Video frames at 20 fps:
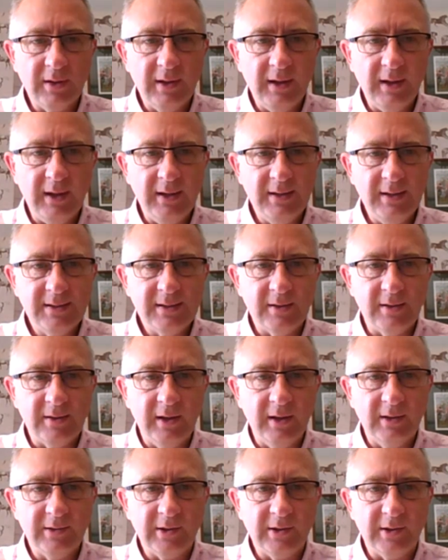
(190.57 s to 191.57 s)
he's
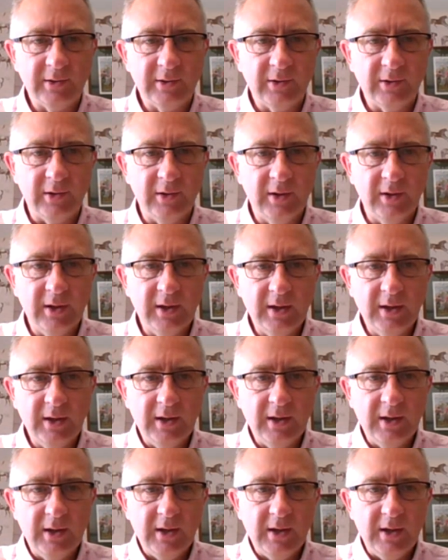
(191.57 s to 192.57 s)
certainly entitled to
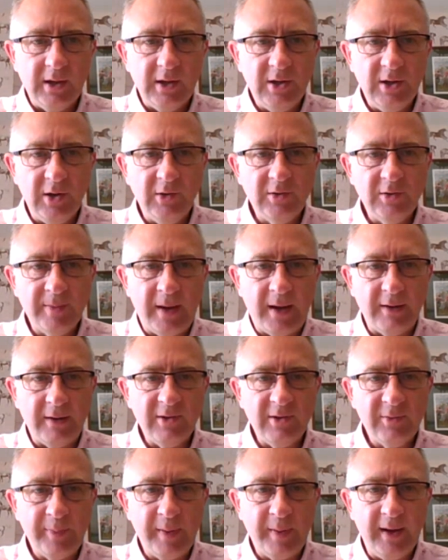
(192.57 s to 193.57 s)
a huge amount of
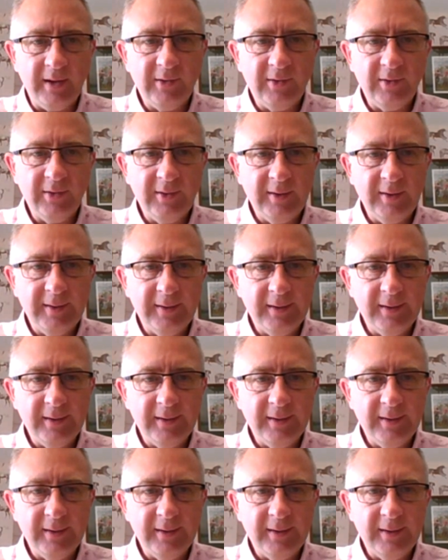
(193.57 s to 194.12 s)
respect.